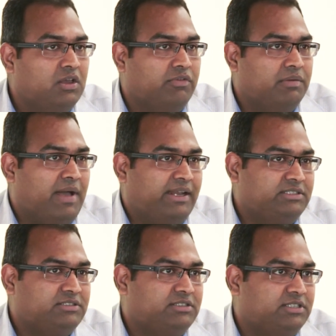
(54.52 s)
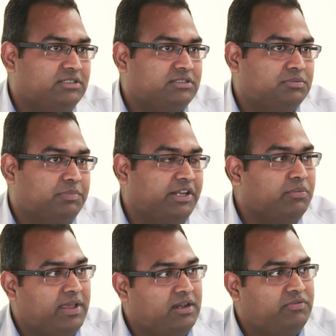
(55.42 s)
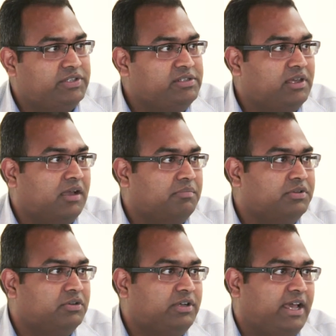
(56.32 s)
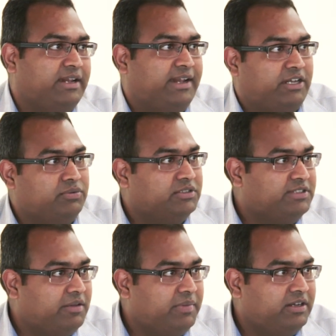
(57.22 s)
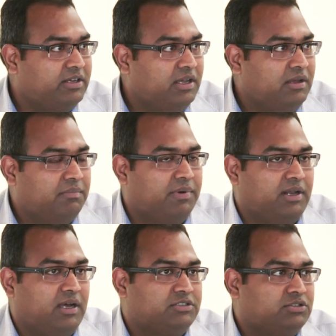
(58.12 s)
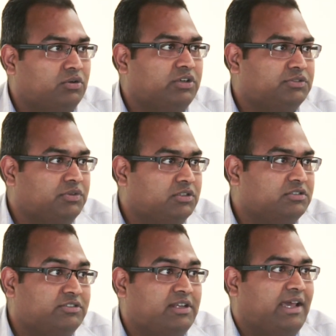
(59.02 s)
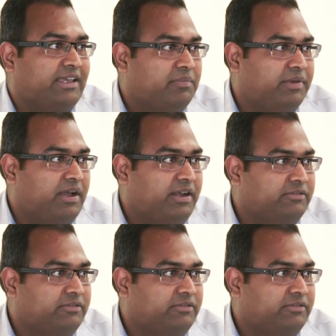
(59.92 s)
We managed this pretty well within the compute and network segment, but our storage was still lagging behind.